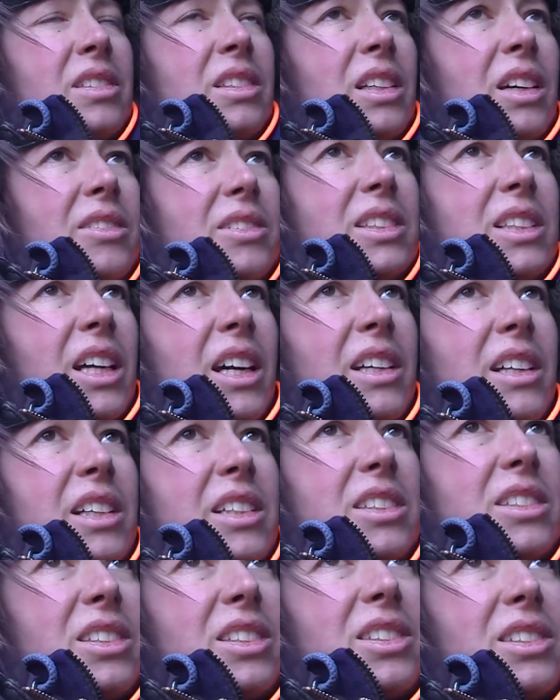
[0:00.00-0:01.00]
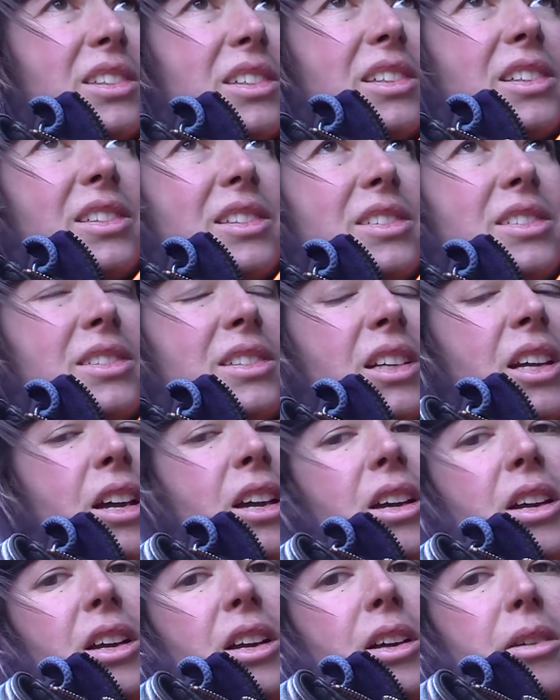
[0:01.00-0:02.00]
I was kind of concerned
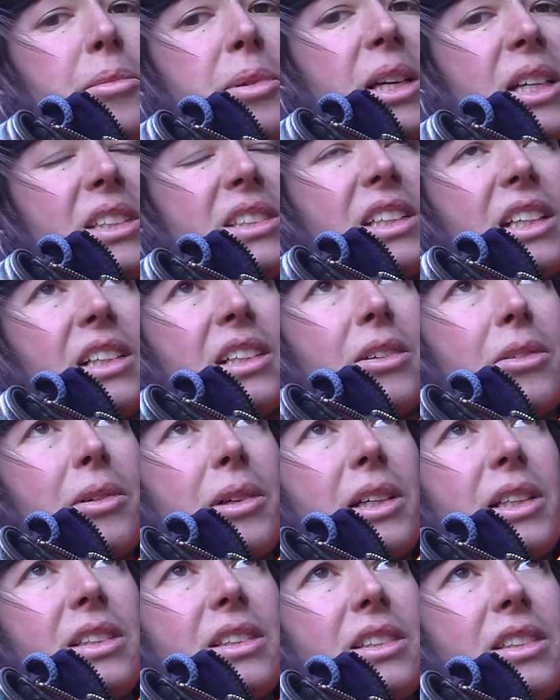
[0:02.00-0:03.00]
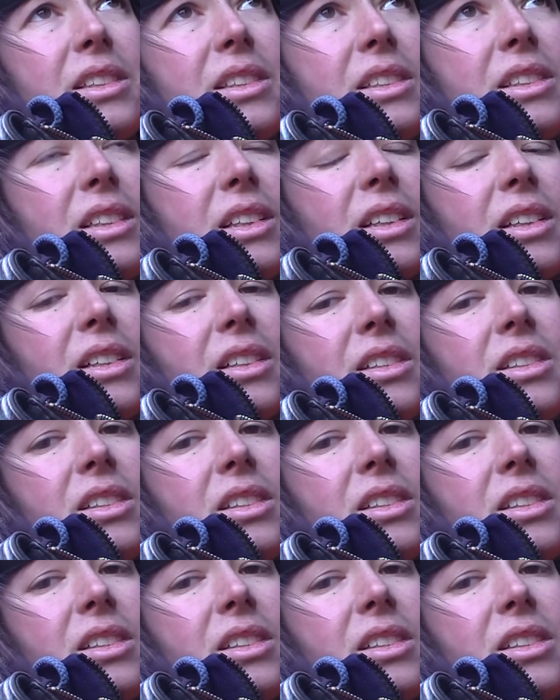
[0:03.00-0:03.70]
because I didn't want the uh,